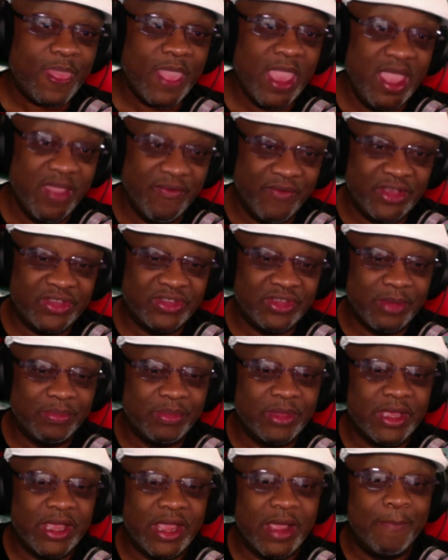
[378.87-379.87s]
if it's
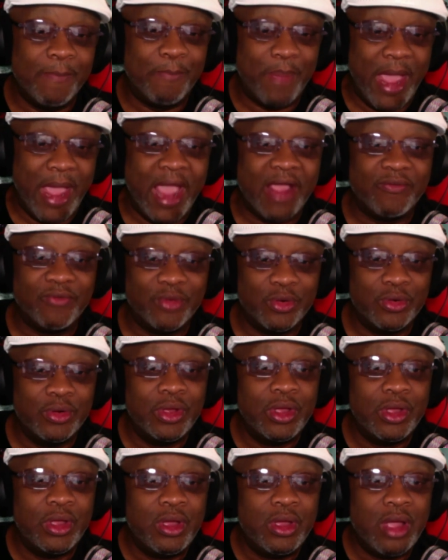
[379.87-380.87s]
something impactful,
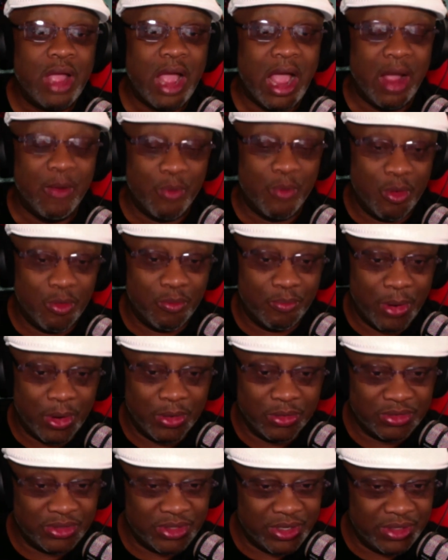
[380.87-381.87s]
I won't
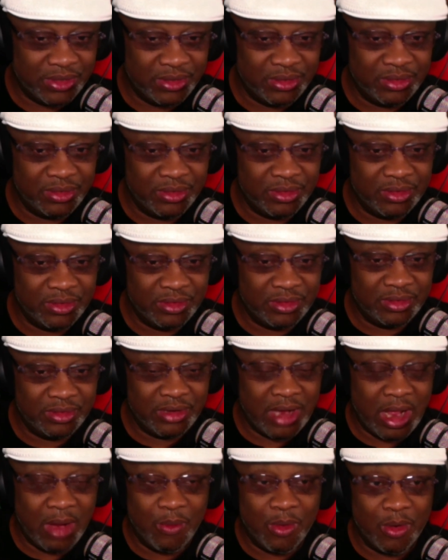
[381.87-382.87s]
post it.
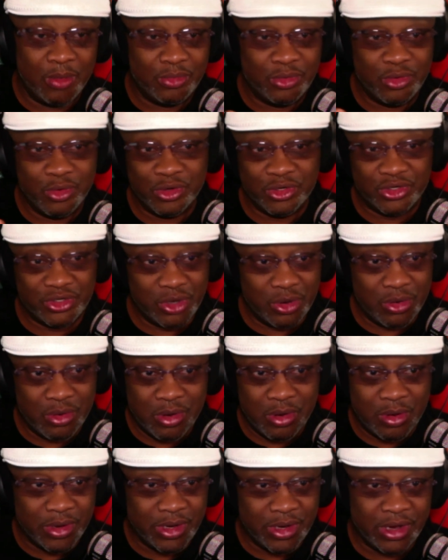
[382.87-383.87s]
I won't do a show
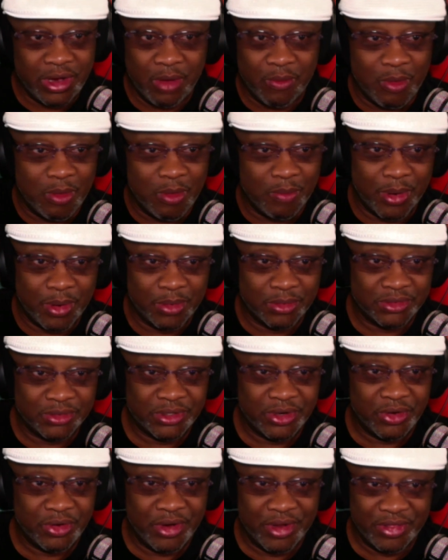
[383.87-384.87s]
on it. I won't post
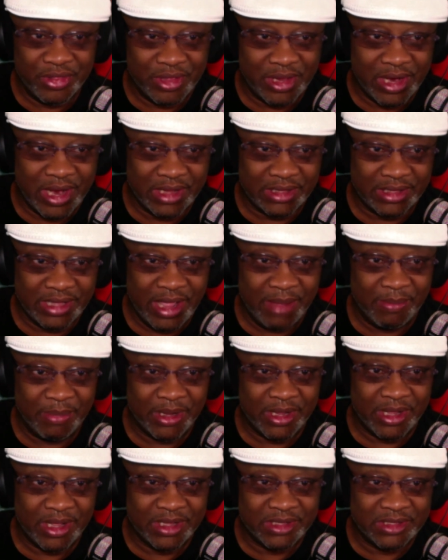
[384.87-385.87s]
it or anything like that
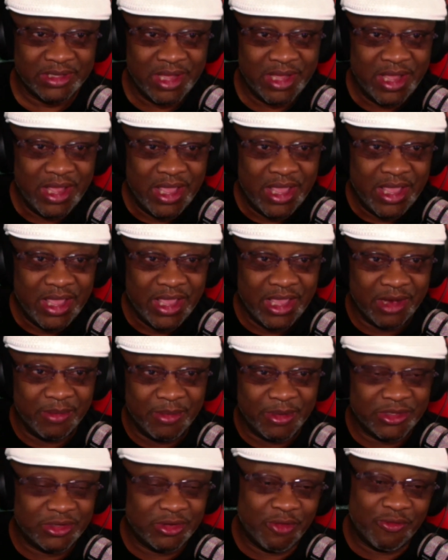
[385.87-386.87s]
because it'll
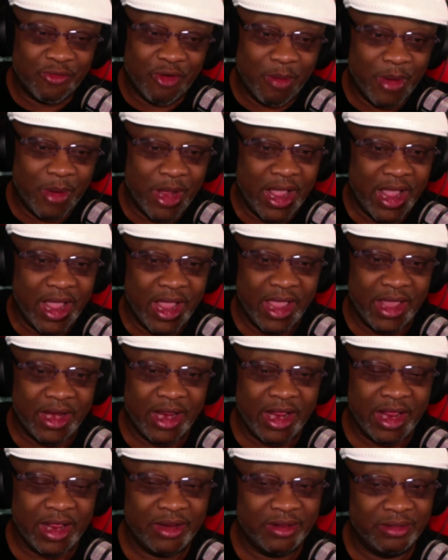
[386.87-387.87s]
be so far behind.
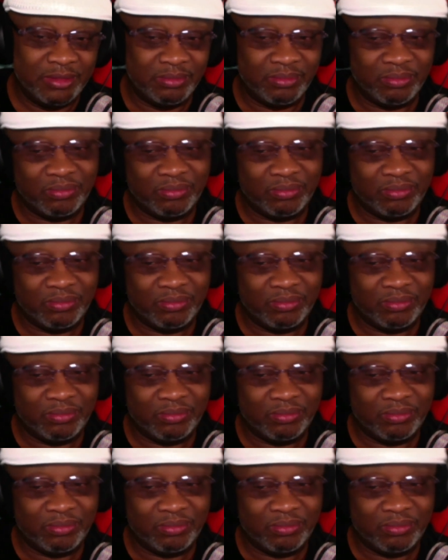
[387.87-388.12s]
And